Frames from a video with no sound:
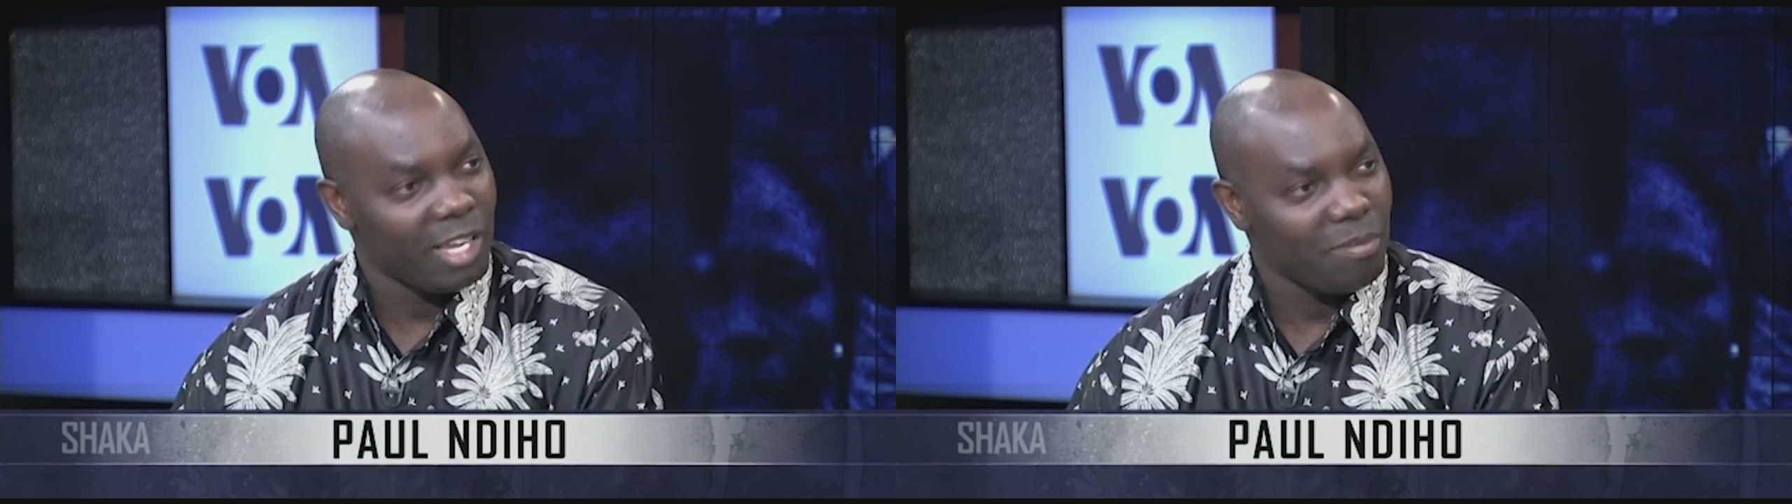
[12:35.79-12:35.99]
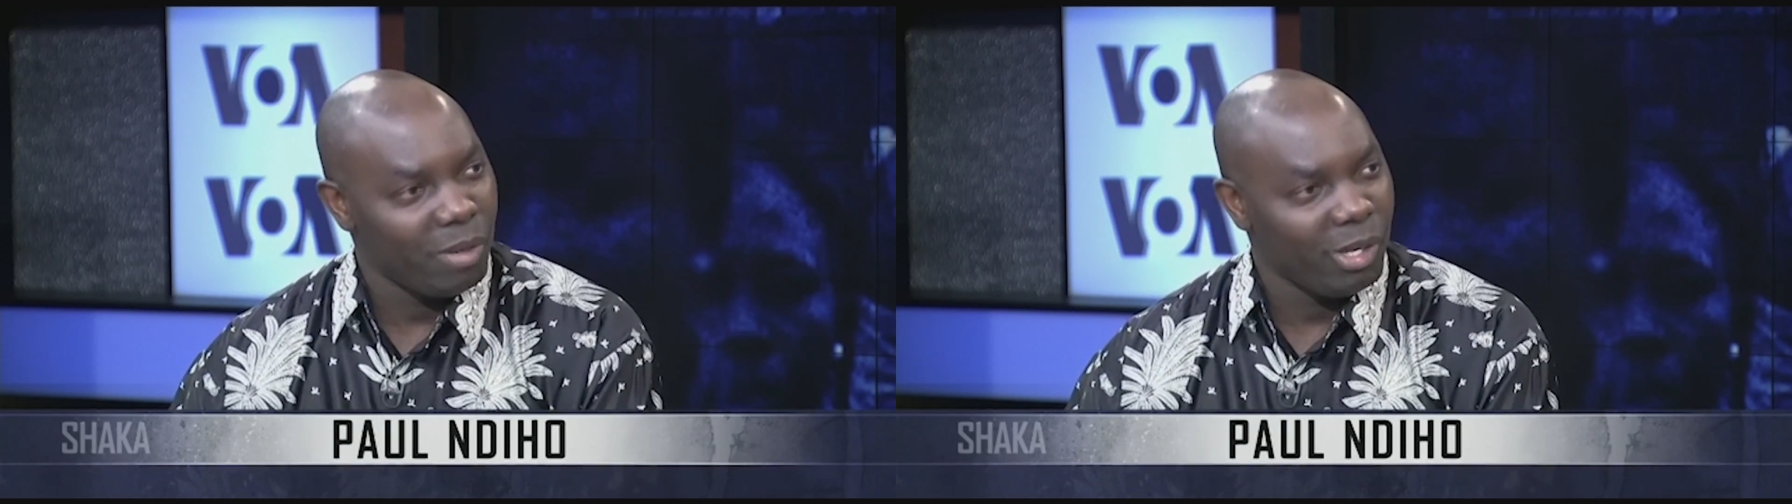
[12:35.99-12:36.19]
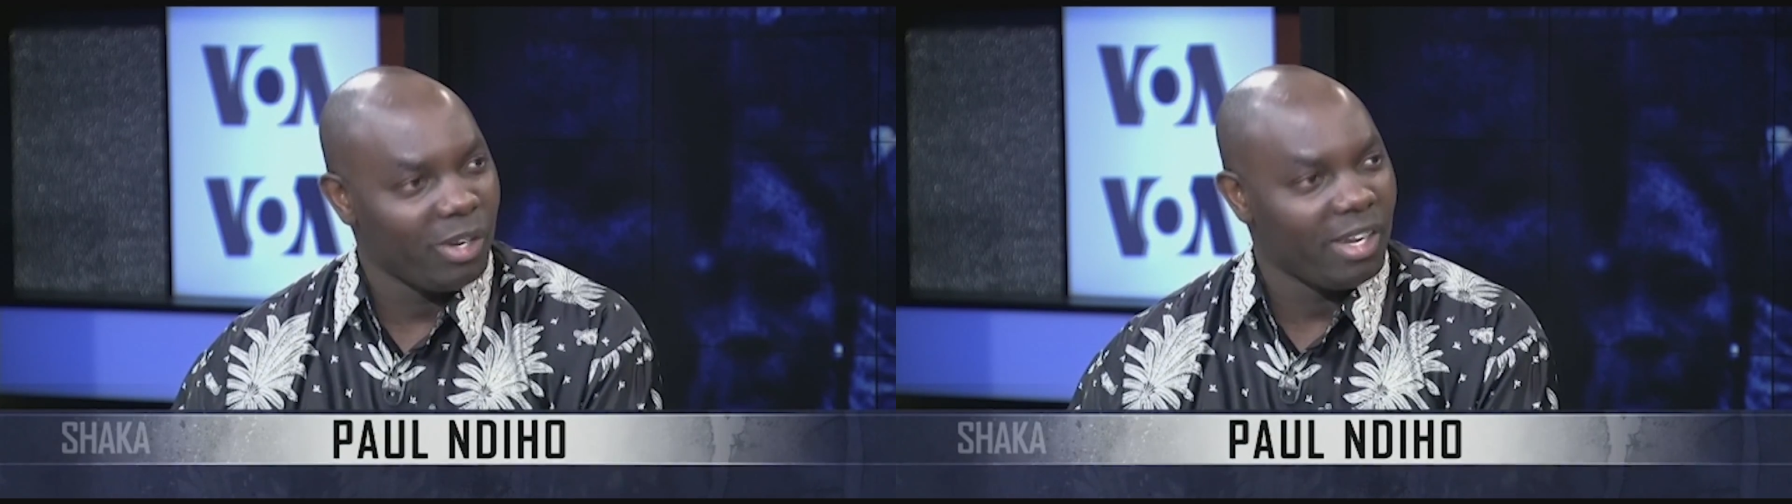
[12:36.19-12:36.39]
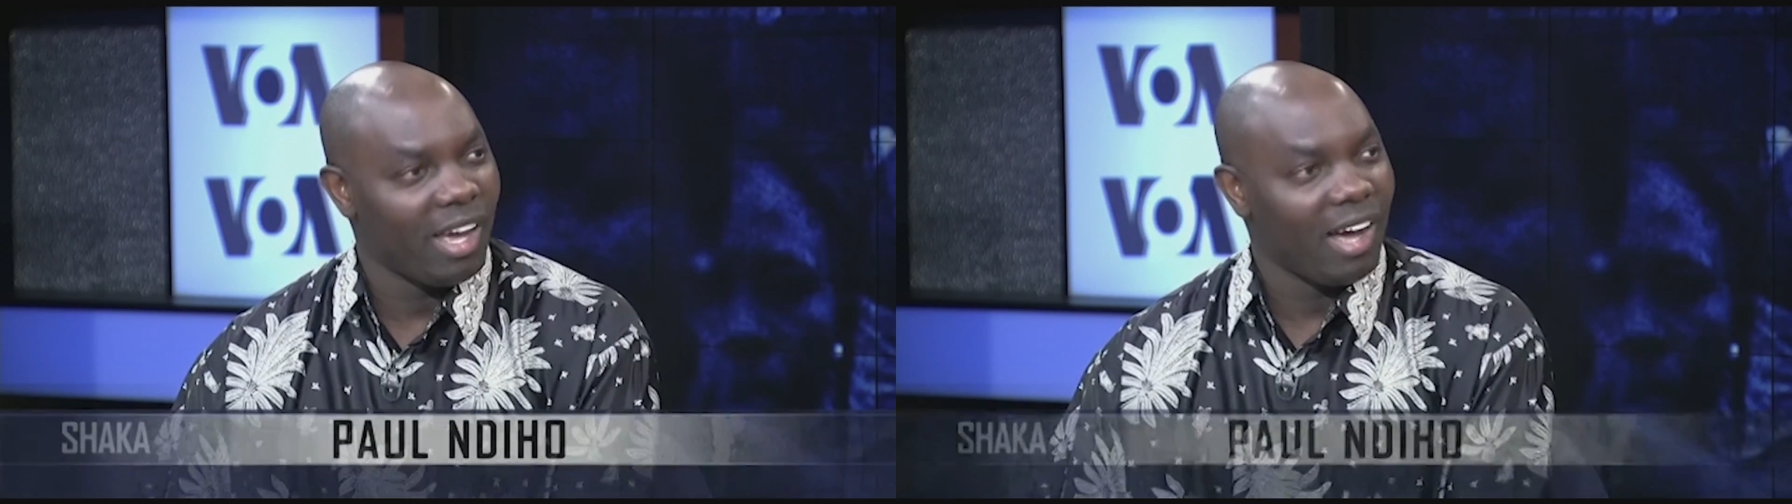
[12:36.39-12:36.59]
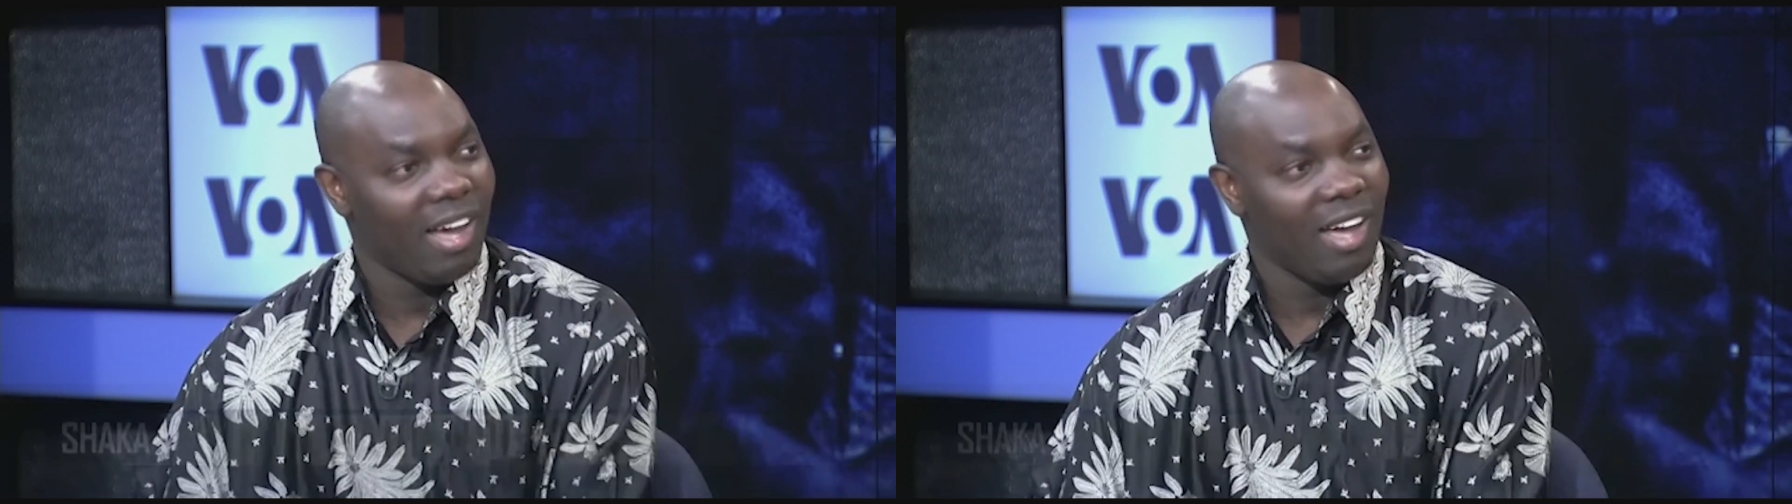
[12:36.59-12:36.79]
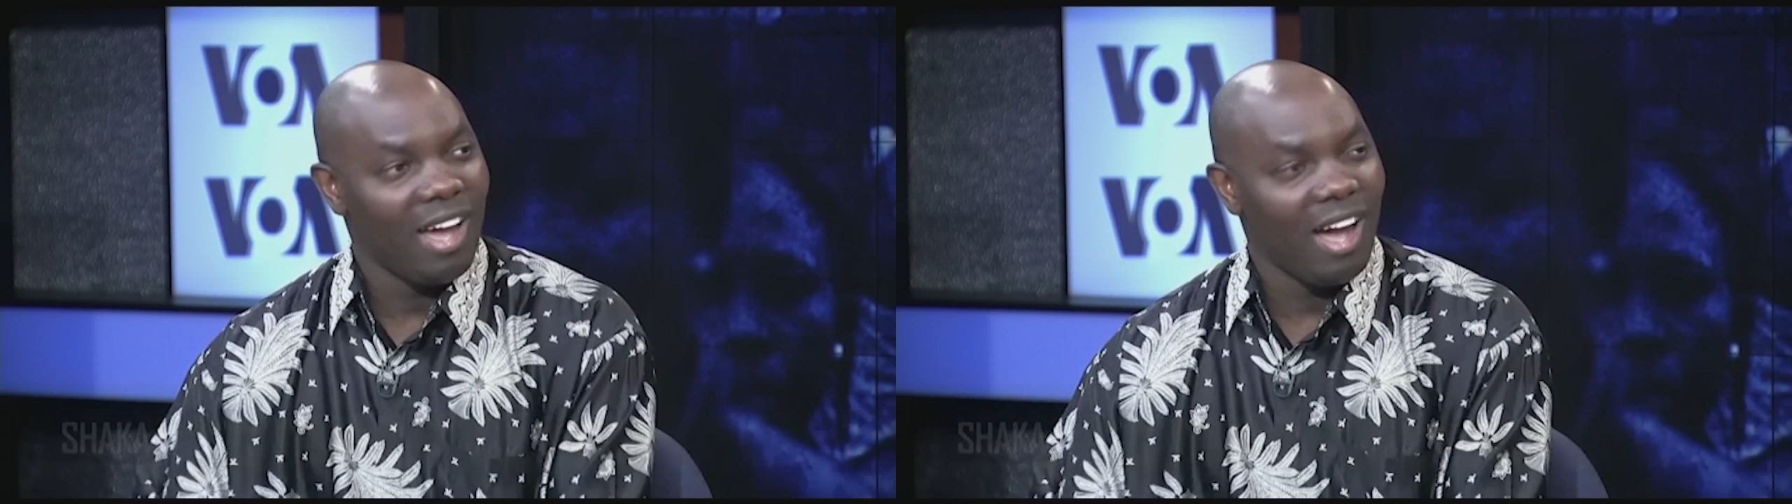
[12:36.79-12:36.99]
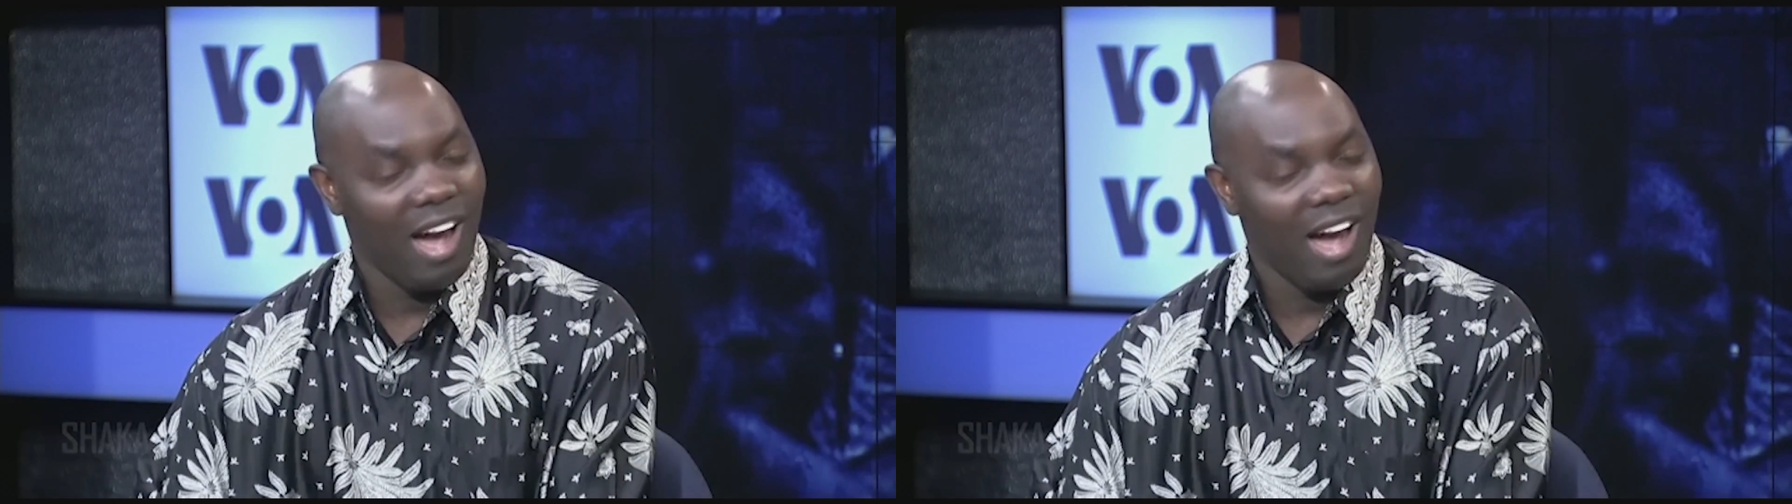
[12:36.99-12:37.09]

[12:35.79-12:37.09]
tech billionaire,